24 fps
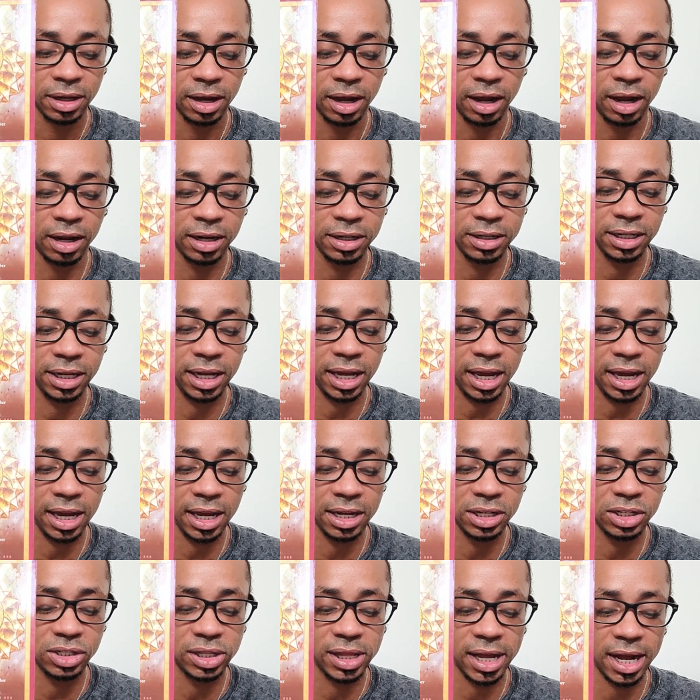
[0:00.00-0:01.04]

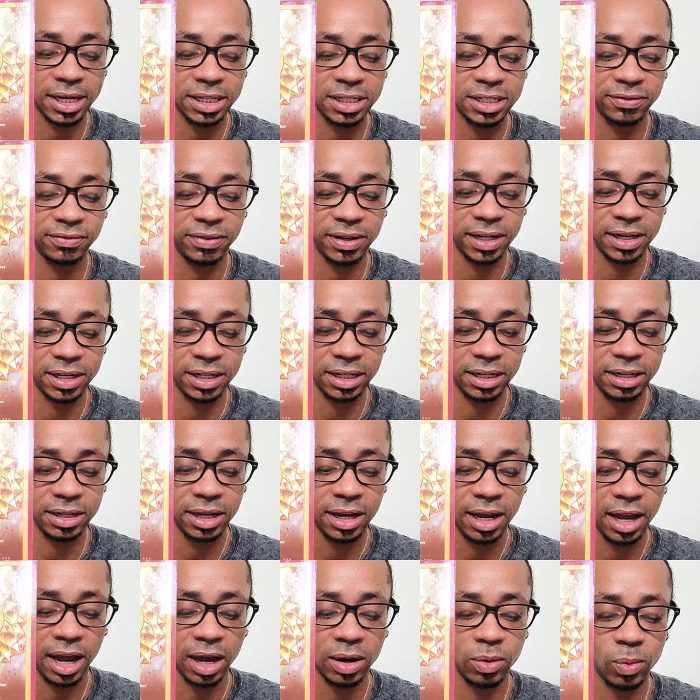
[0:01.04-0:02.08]
Uncage that divinity
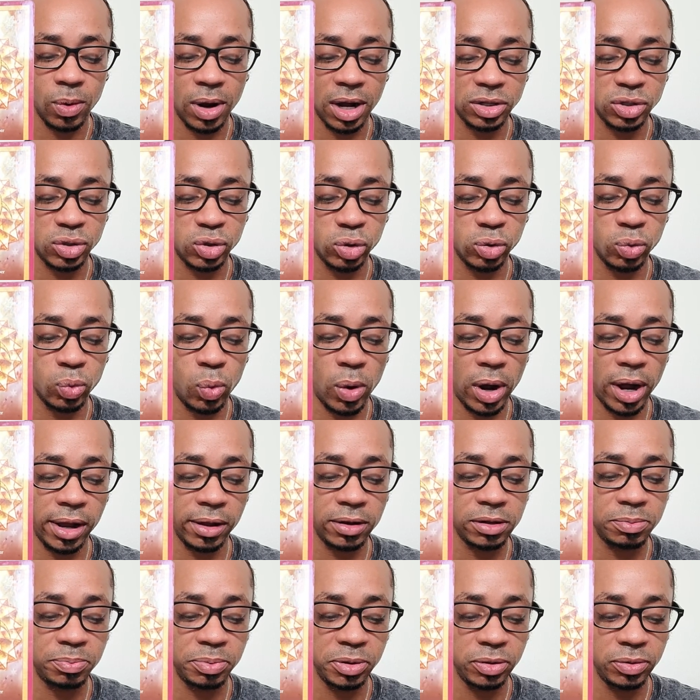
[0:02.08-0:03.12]
and watch your
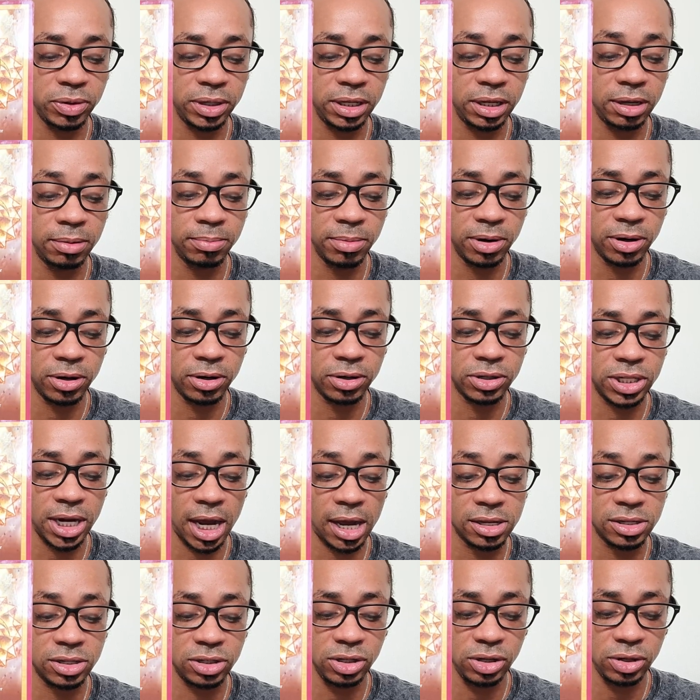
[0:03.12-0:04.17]
wild beauty emerge
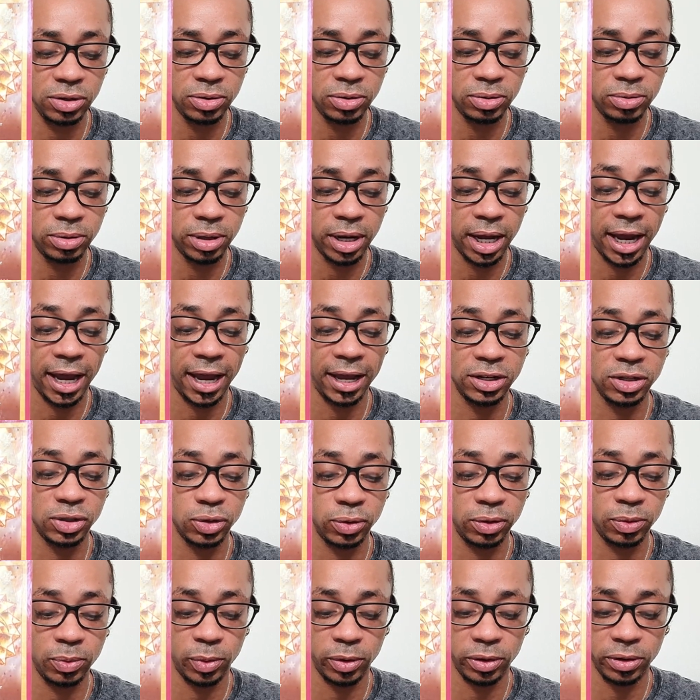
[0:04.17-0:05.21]
as you and
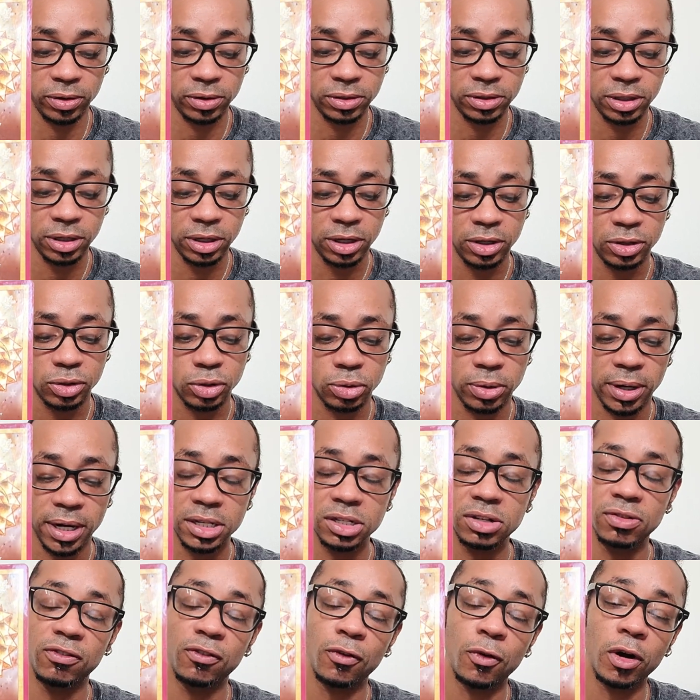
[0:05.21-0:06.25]
your world
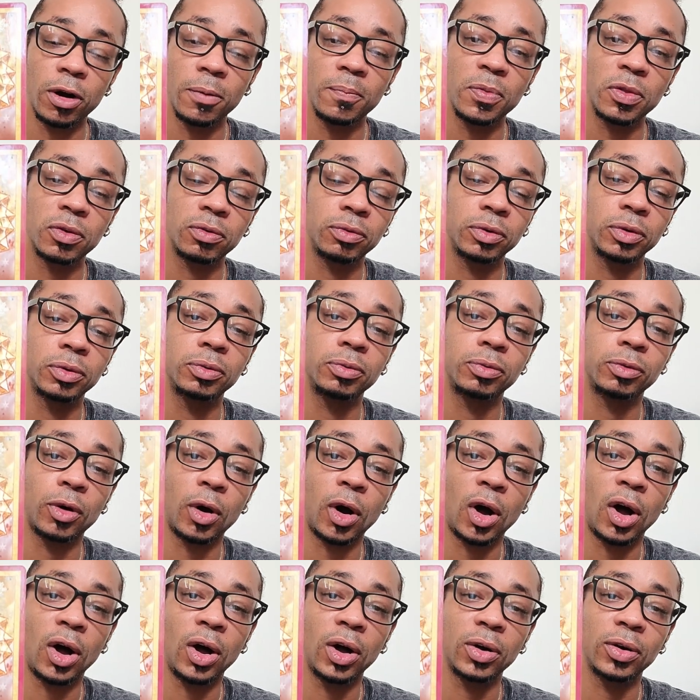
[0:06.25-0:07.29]
transform through
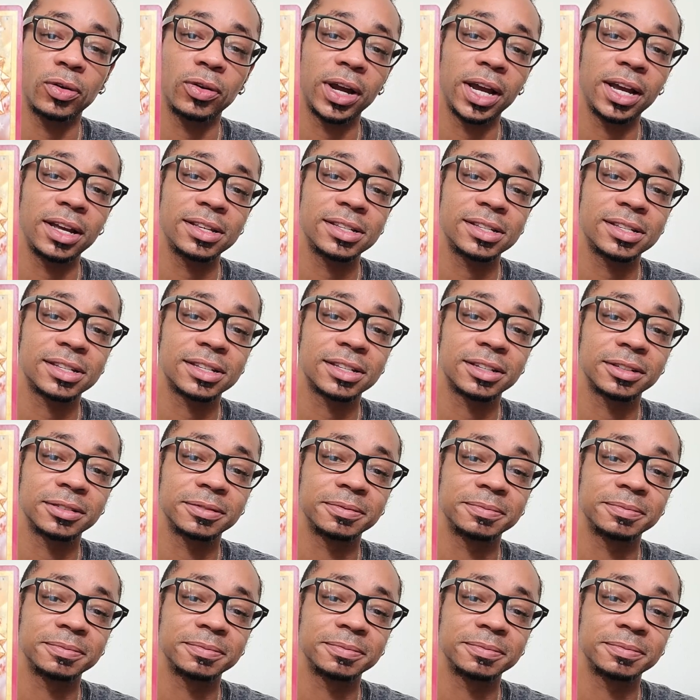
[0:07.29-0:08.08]
raw grace.